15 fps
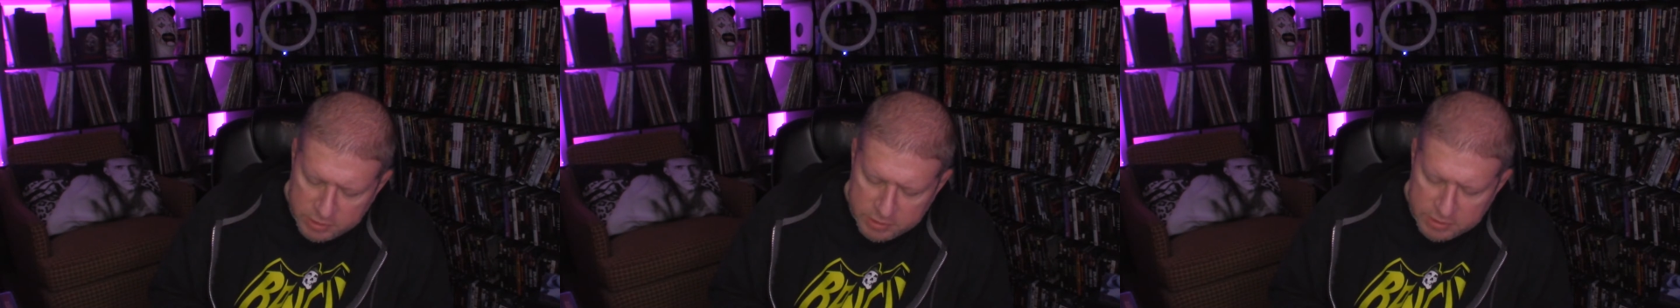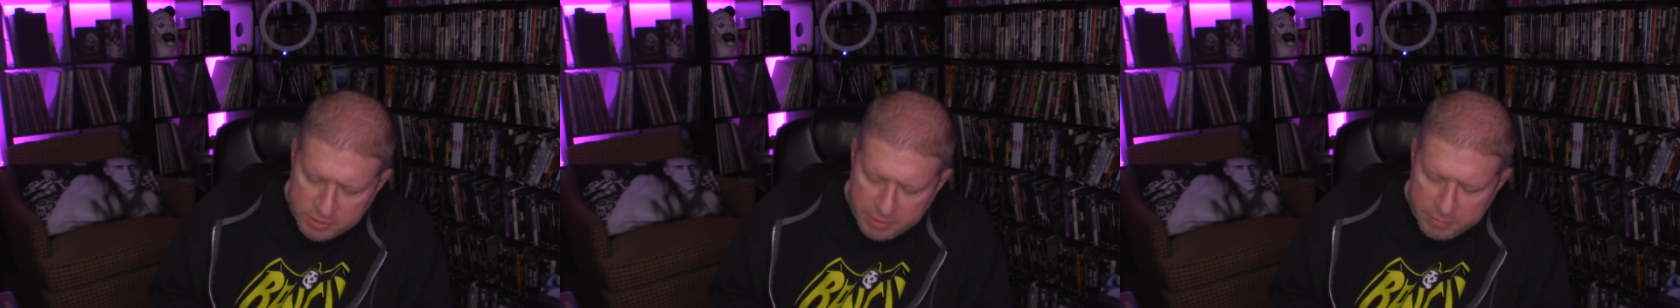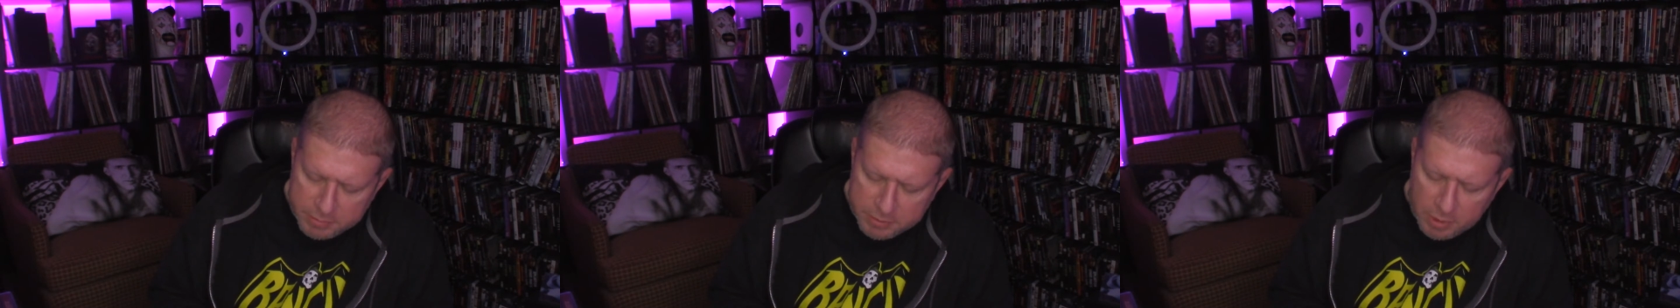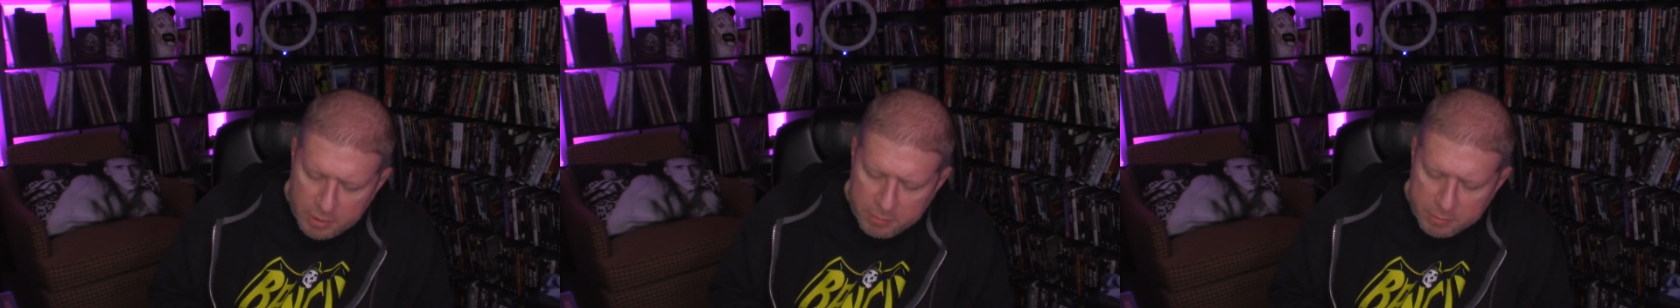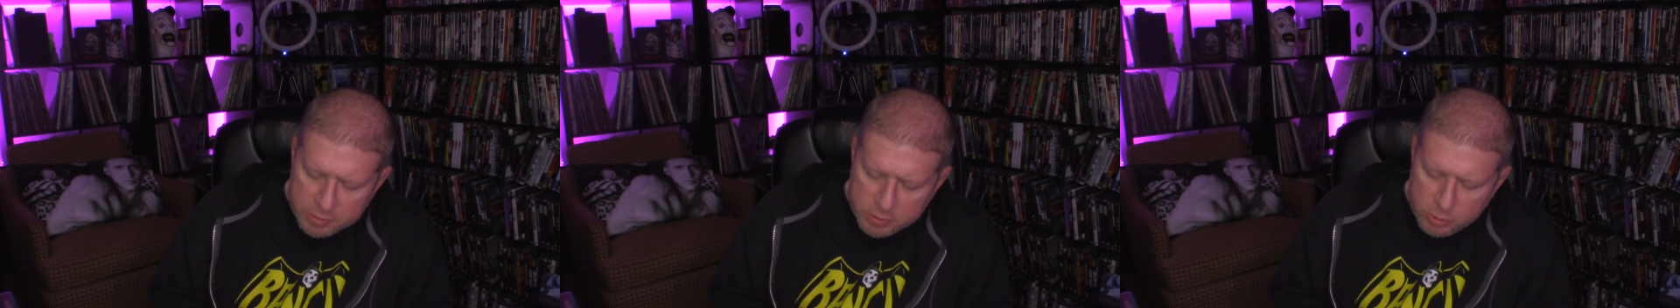sleep study,
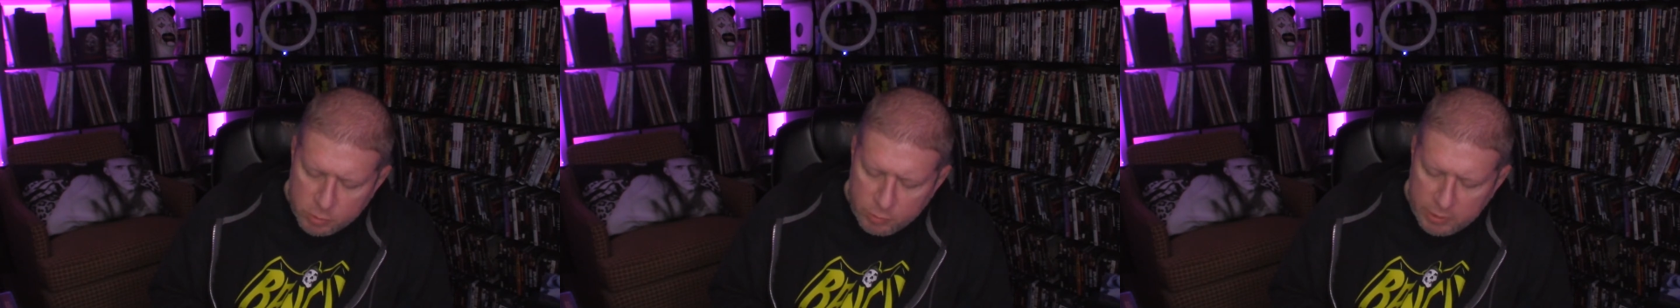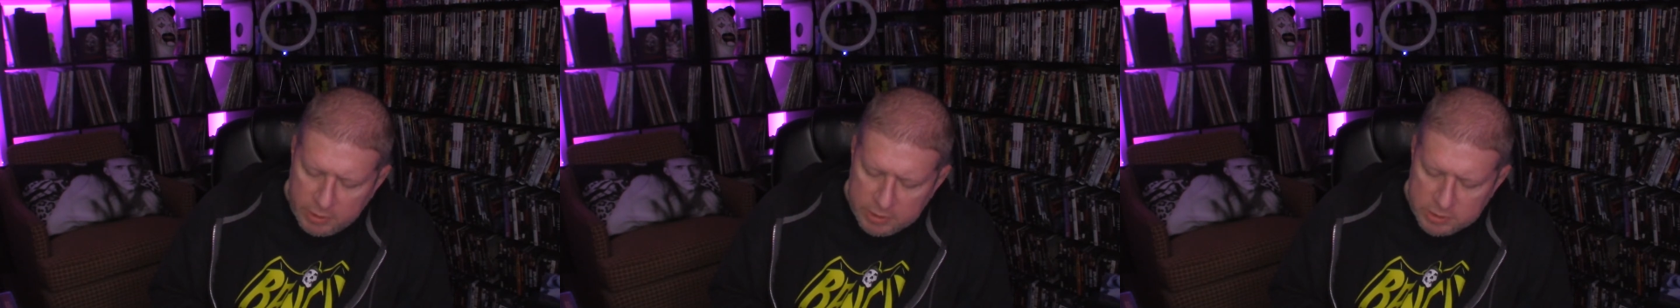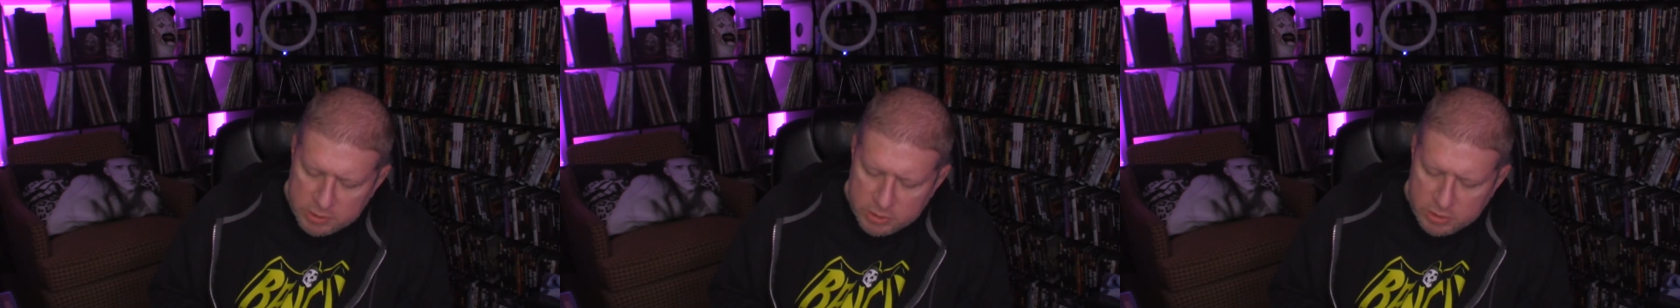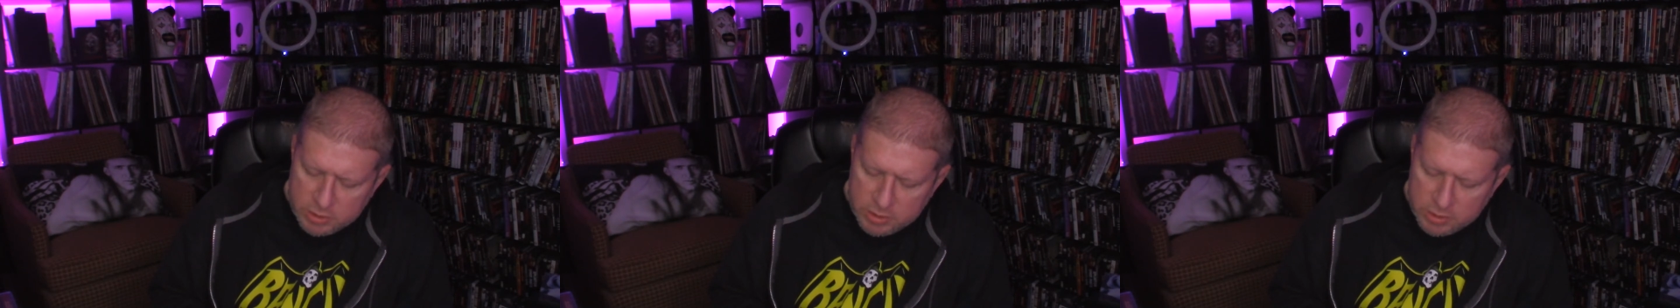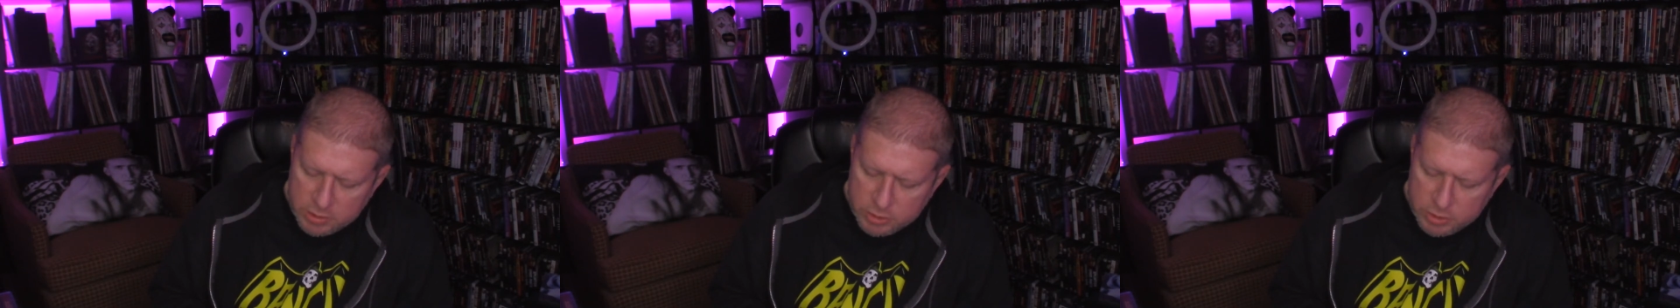but soon realizes
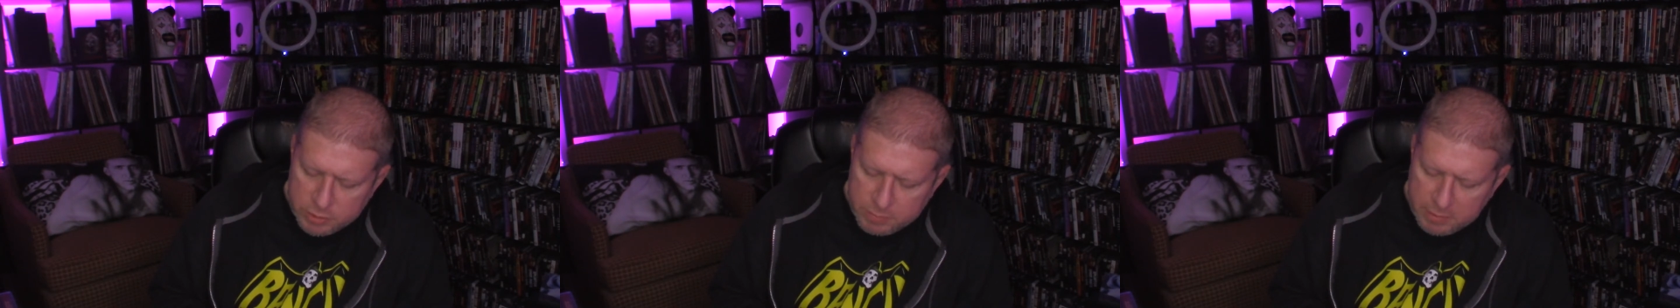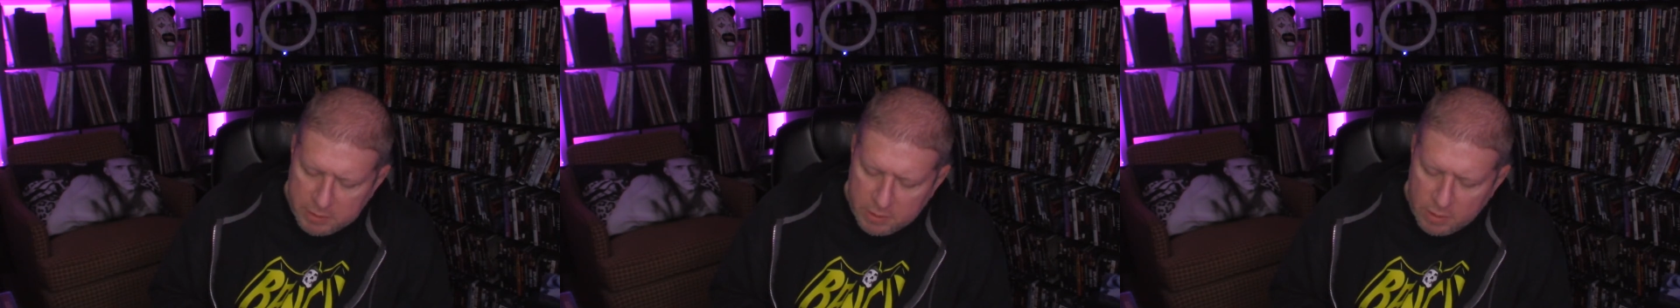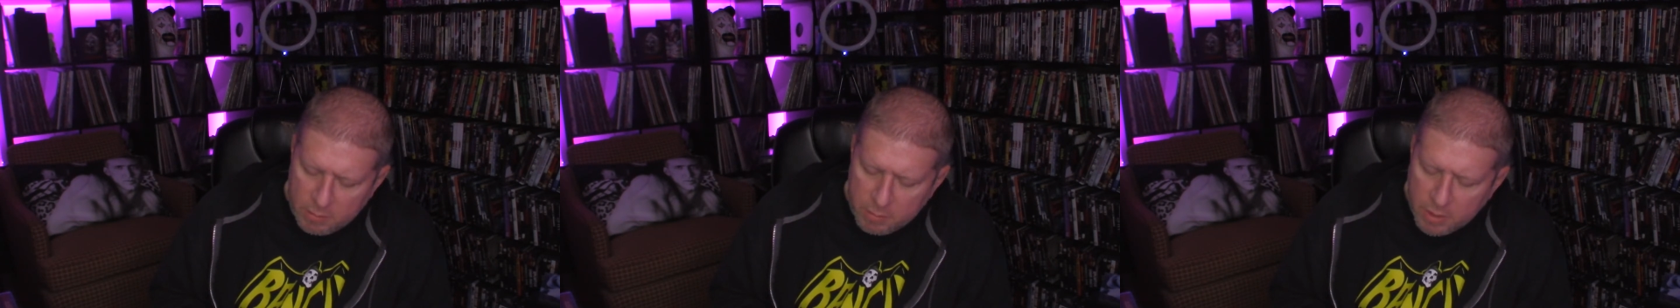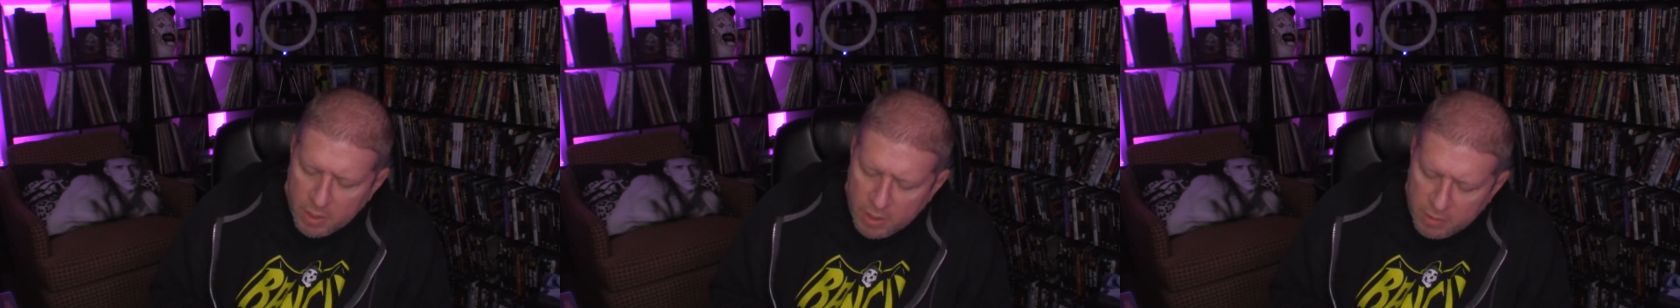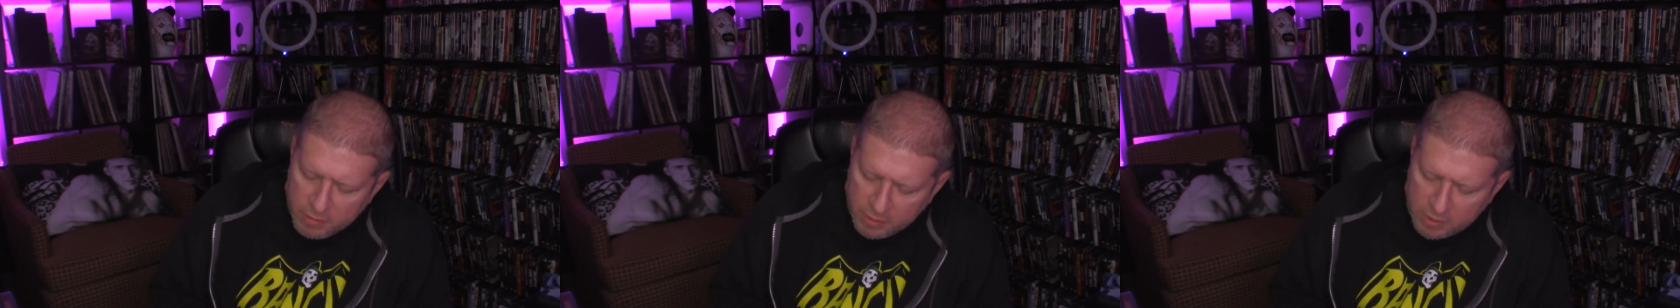she's become
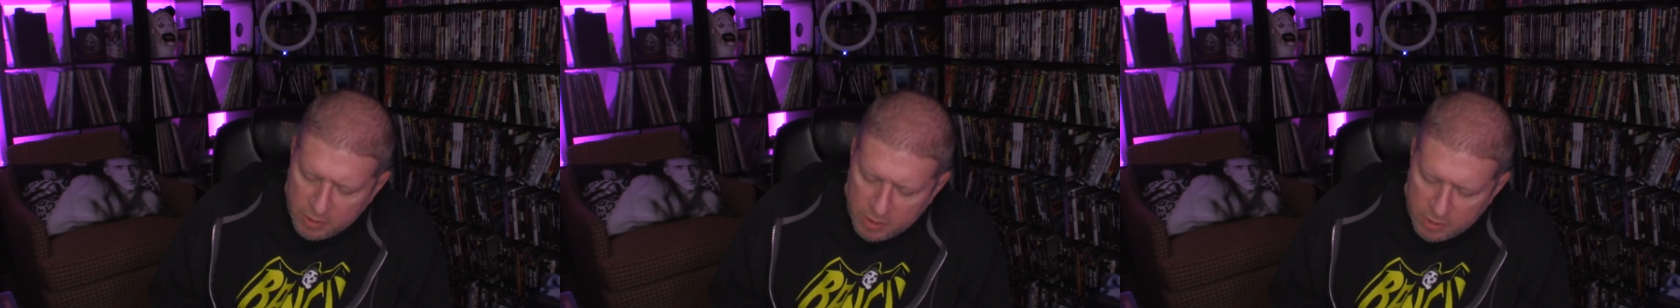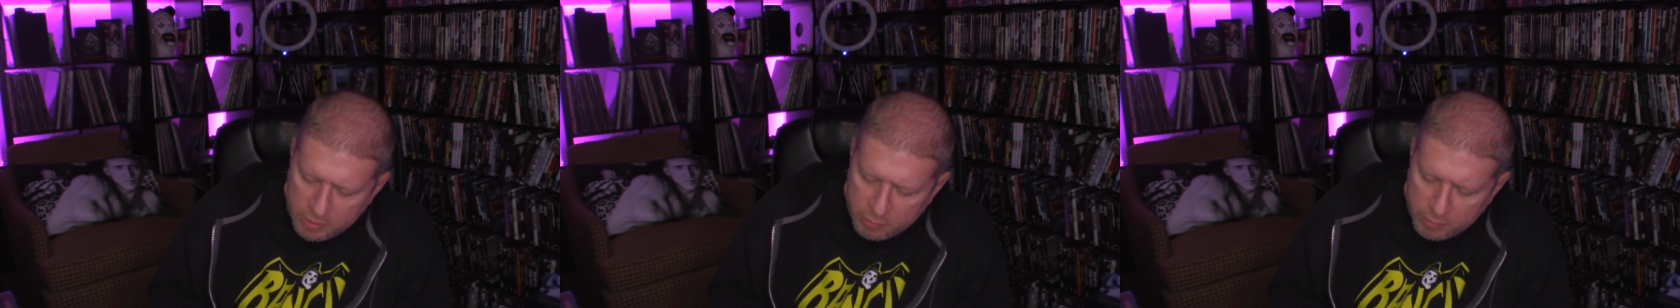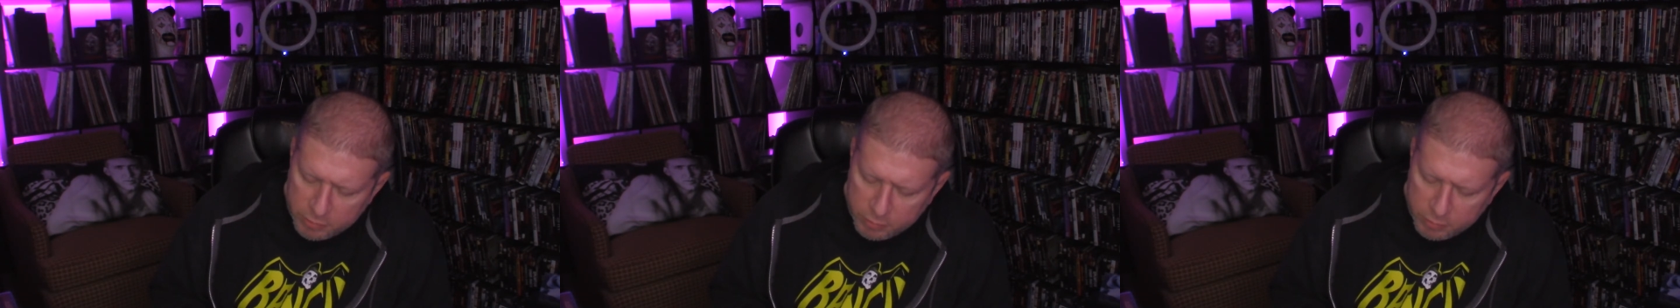the conduit